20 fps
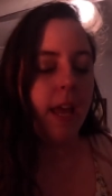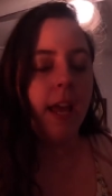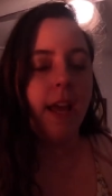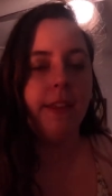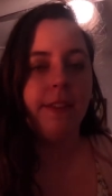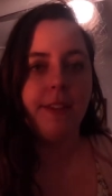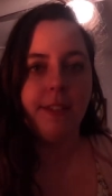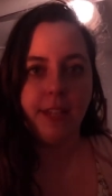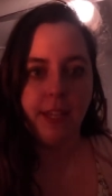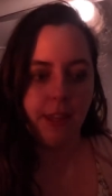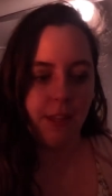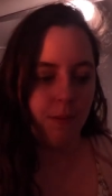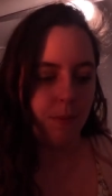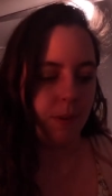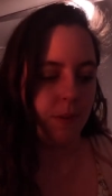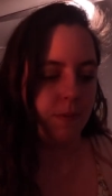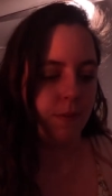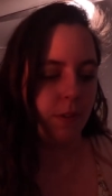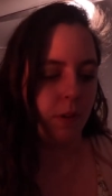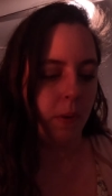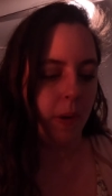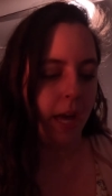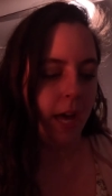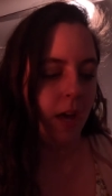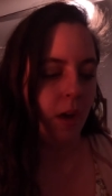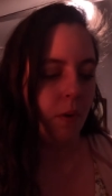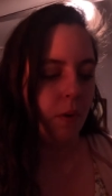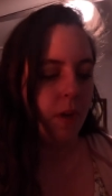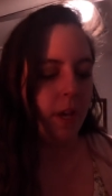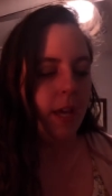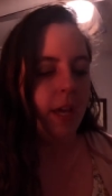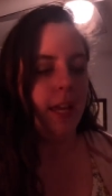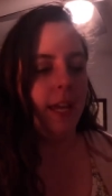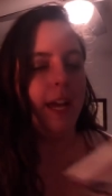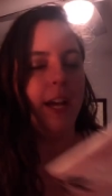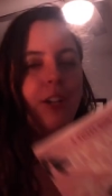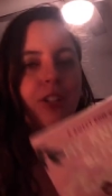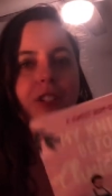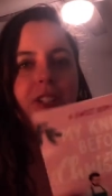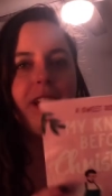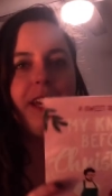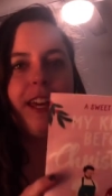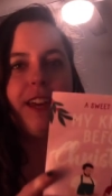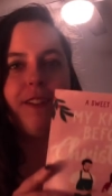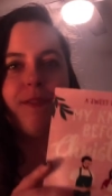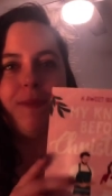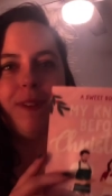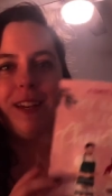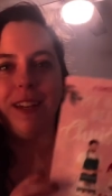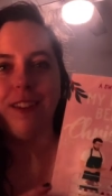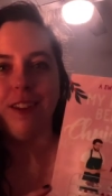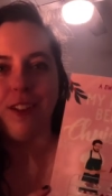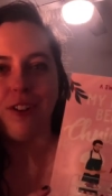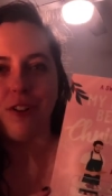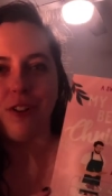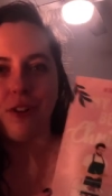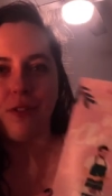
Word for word: And the day that we flew out, he actually gave me a little